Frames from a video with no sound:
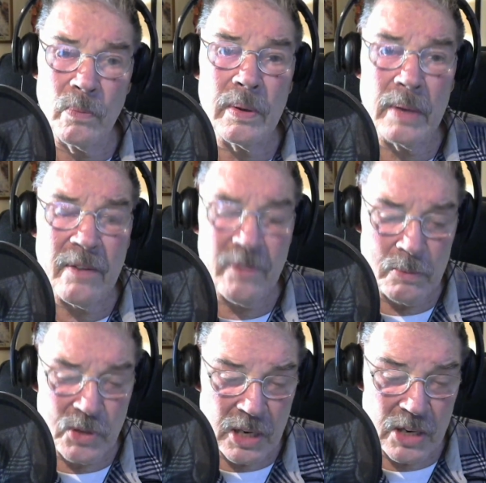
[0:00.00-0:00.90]

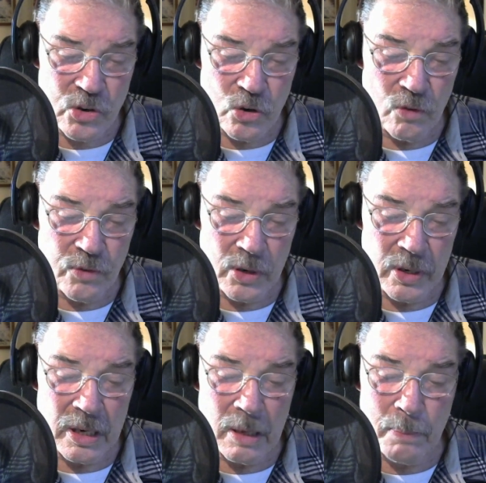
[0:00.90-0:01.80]
FM station over
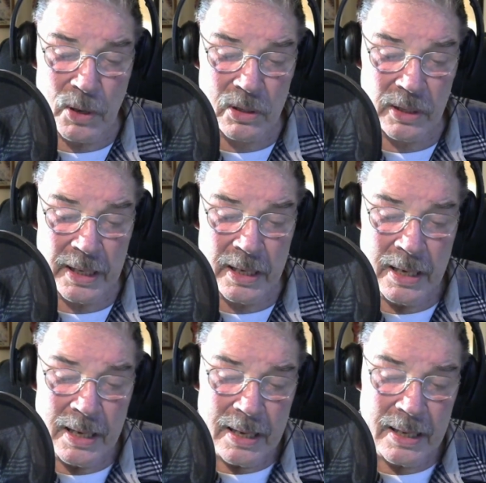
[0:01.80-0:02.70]
in Berkeley,
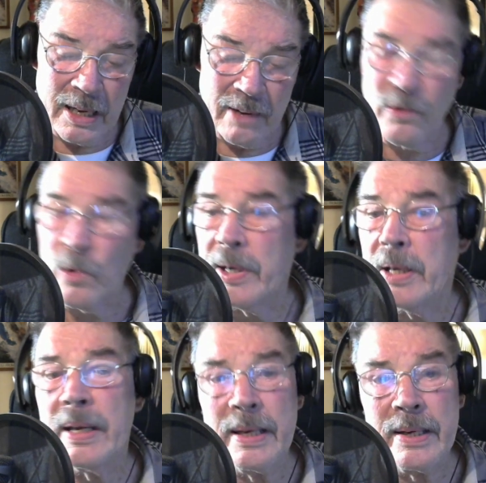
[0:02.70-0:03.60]

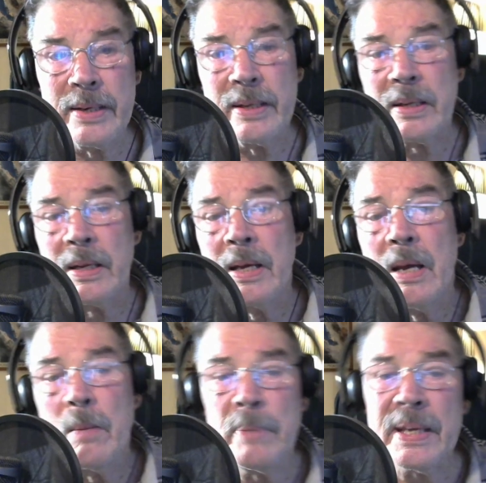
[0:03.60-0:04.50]
California, and it
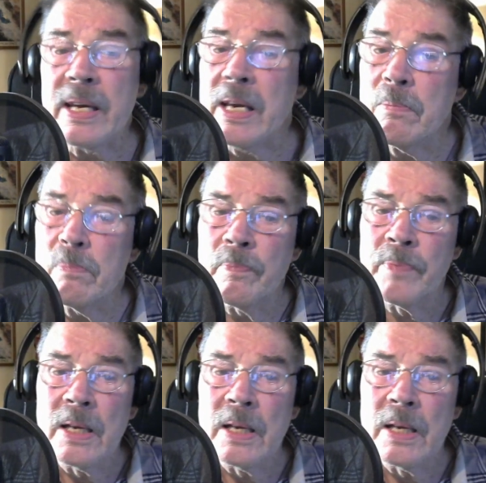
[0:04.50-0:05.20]
became